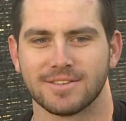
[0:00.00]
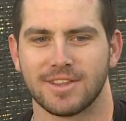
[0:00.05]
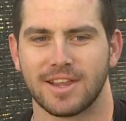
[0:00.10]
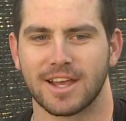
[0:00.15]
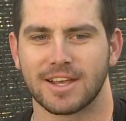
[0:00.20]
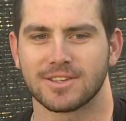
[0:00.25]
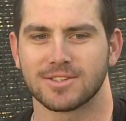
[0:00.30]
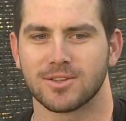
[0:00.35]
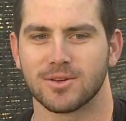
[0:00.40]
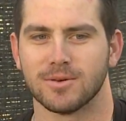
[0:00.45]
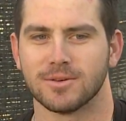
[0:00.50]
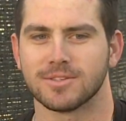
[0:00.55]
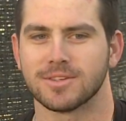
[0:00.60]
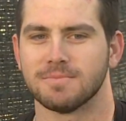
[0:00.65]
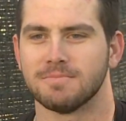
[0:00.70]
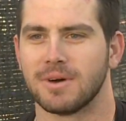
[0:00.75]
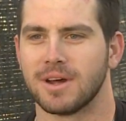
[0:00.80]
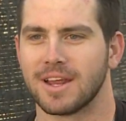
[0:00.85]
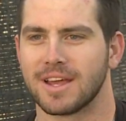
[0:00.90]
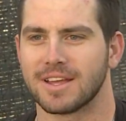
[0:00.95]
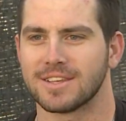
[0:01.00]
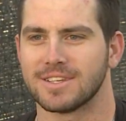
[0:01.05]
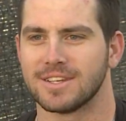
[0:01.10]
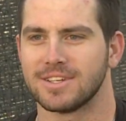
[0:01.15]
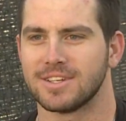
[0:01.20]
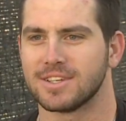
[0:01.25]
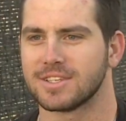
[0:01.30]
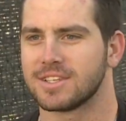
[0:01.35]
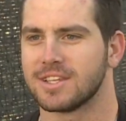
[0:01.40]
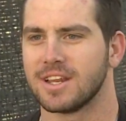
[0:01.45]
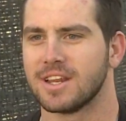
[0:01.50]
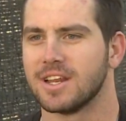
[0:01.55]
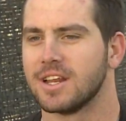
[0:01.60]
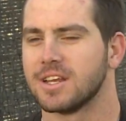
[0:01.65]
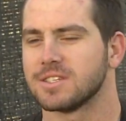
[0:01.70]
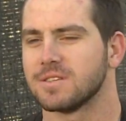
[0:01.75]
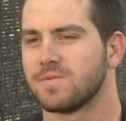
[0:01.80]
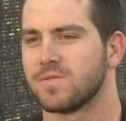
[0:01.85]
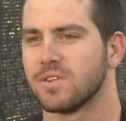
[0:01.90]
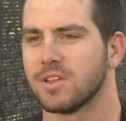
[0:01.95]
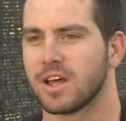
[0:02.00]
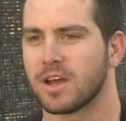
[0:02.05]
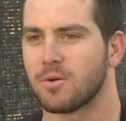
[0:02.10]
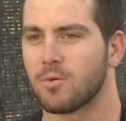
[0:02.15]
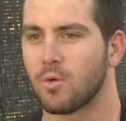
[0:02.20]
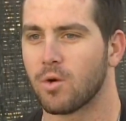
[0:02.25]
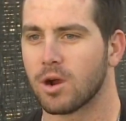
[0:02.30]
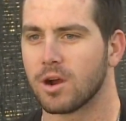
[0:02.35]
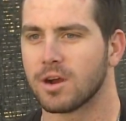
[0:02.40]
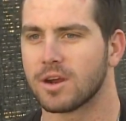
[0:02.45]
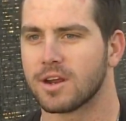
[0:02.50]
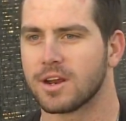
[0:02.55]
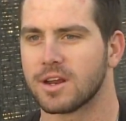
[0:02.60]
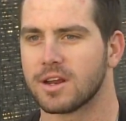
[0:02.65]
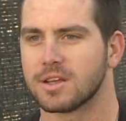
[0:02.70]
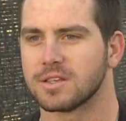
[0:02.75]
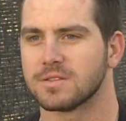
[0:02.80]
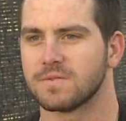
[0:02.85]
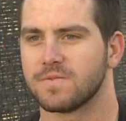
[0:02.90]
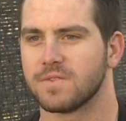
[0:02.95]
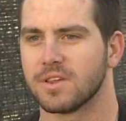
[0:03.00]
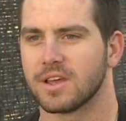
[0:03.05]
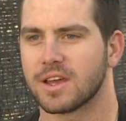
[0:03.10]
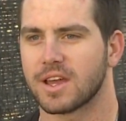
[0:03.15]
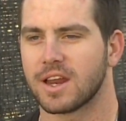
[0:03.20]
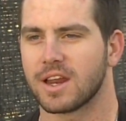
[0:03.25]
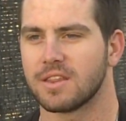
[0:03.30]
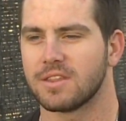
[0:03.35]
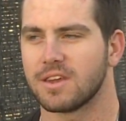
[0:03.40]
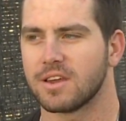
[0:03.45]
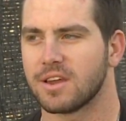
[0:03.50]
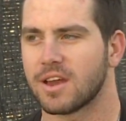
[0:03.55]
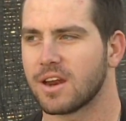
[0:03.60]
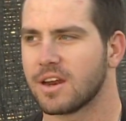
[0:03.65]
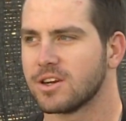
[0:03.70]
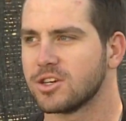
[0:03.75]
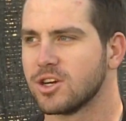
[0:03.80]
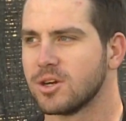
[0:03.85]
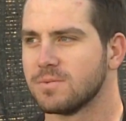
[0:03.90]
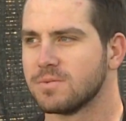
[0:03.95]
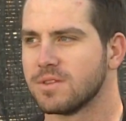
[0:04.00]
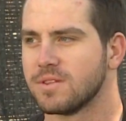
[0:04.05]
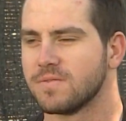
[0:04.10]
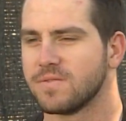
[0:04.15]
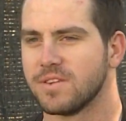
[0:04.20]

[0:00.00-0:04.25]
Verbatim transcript: like stole some money because it just it doesn't feel like work and it doesn't feel like anything. You kind of show up to the